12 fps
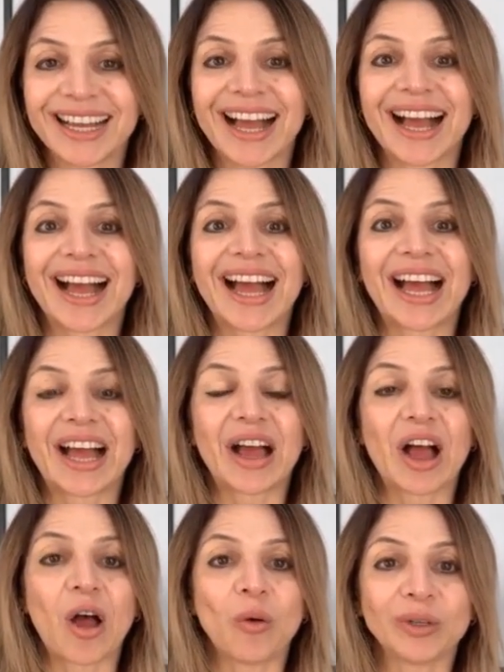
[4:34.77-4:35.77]
are,
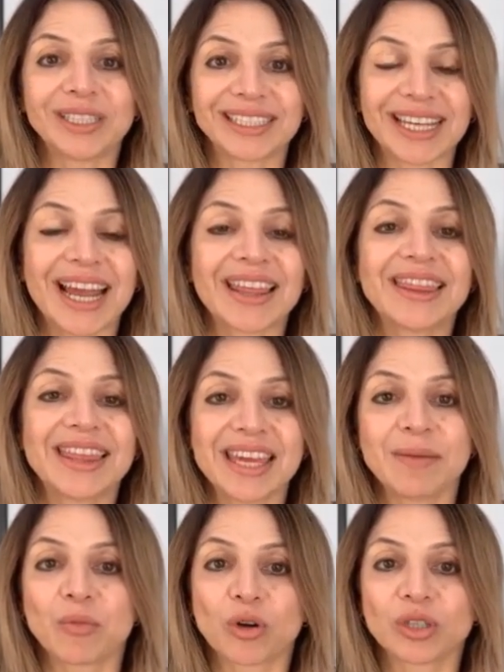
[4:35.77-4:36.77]
I would say, the
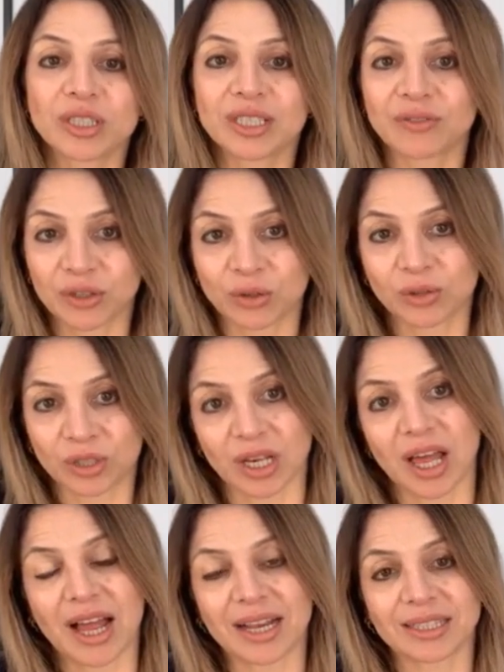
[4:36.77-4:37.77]
most difficult
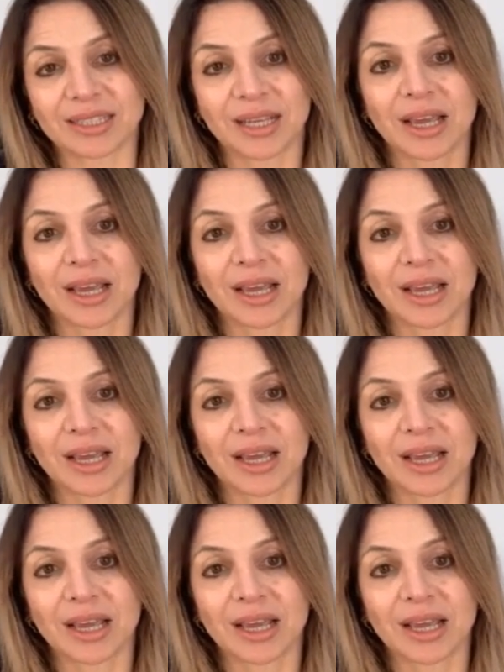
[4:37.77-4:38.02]
clients,